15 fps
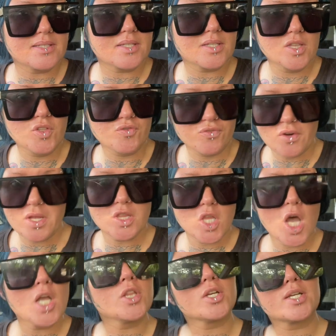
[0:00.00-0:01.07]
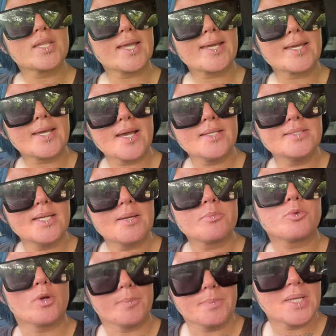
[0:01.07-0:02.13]
the front lawn looking like a goddamn
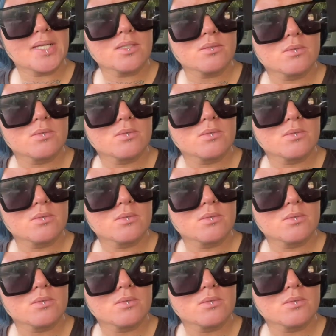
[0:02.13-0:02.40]
cryptid.